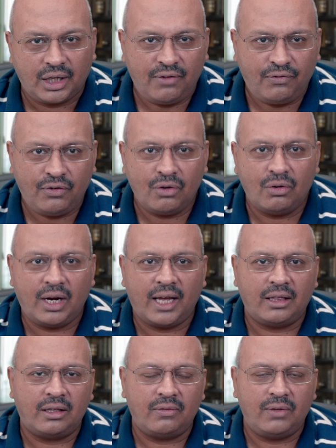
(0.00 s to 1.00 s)
If you
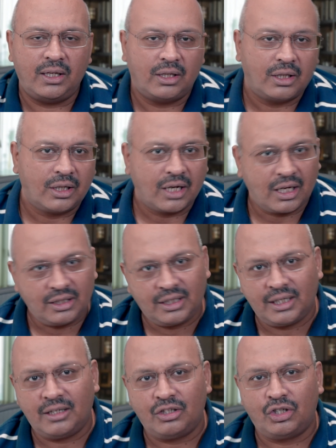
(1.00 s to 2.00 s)
like the video,
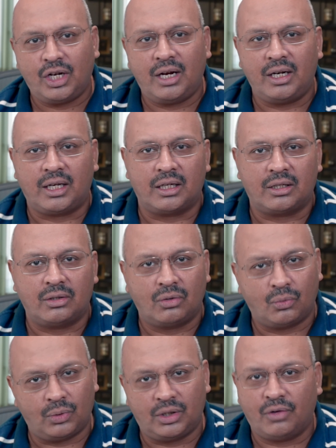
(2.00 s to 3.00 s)
consider sharing it
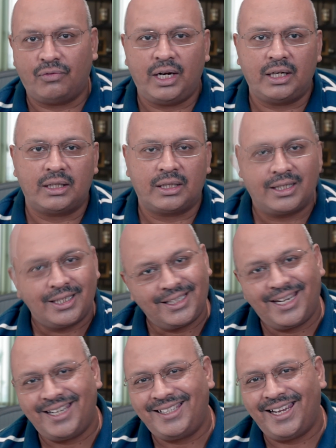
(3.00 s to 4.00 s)
with your friends.
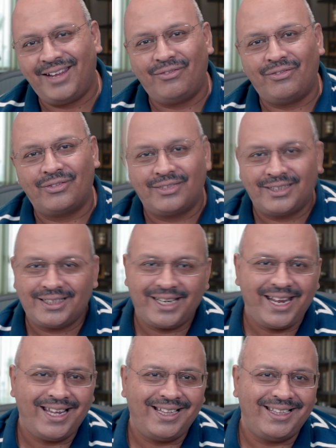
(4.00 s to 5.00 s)
Stay safe, stay
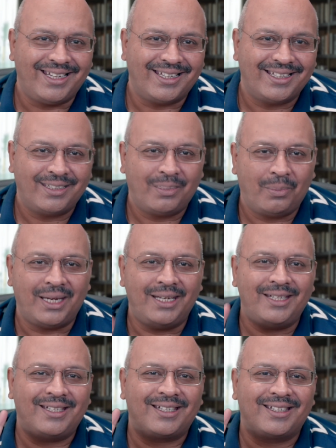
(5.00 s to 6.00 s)
healthy, peace.